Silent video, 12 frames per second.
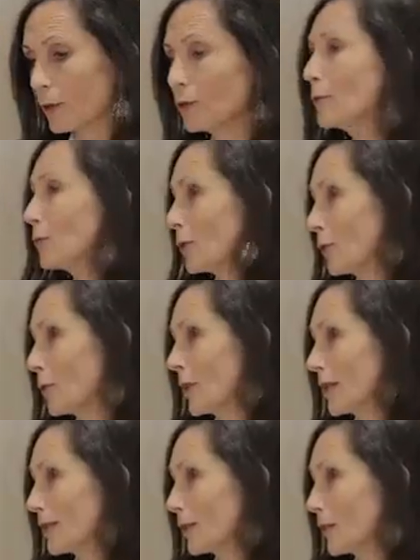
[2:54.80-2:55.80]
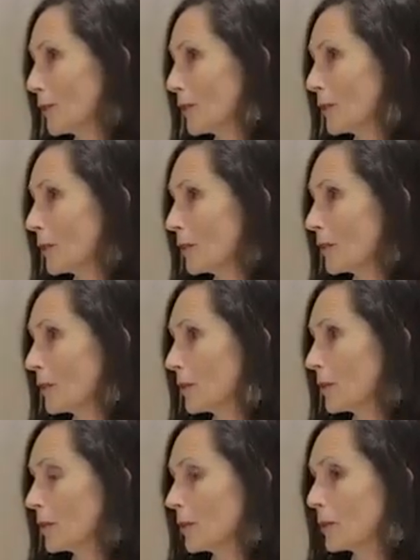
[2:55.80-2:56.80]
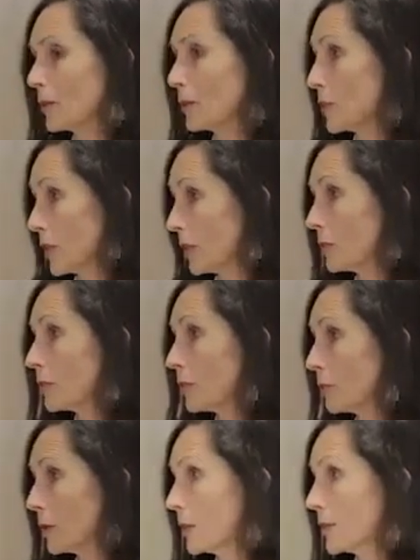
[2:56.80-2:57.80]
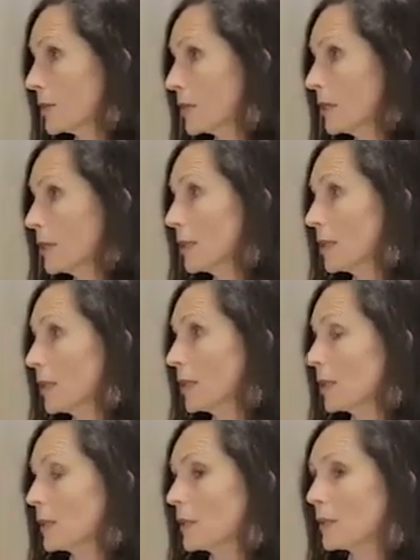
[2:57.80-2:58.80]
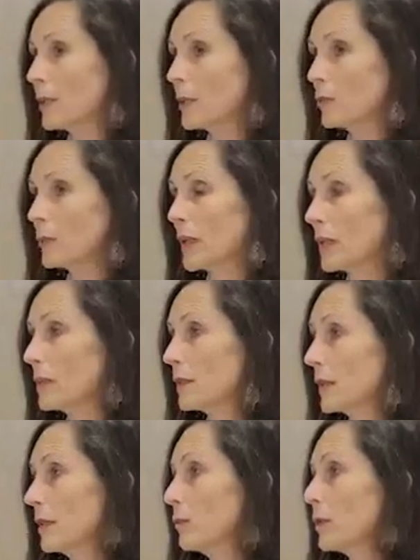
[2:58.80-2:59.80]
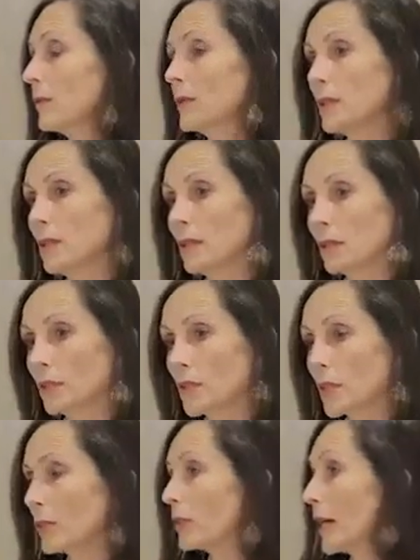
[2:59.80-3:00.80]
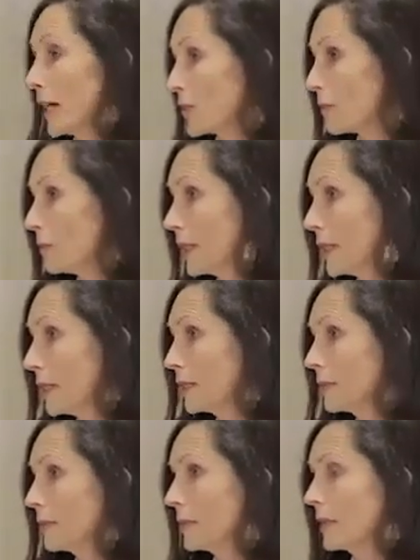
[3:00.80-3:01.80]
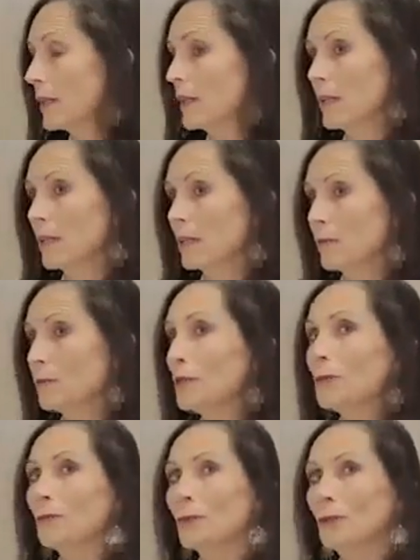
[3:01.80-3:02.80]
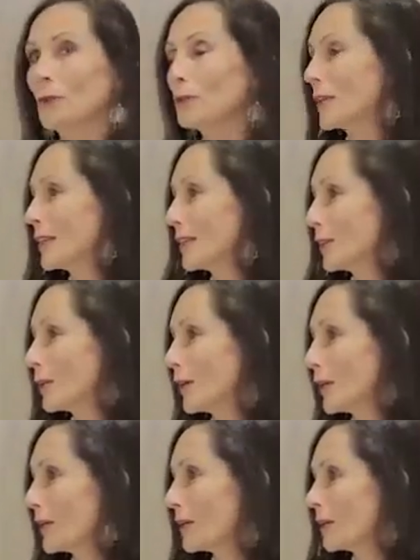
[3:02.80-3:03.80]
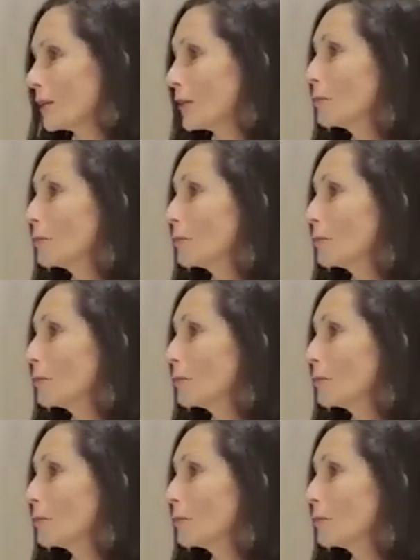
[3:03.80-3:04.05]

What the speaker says: good progress on gender equality in Uzbekistan. We've seen a gender action plan. We know that there are a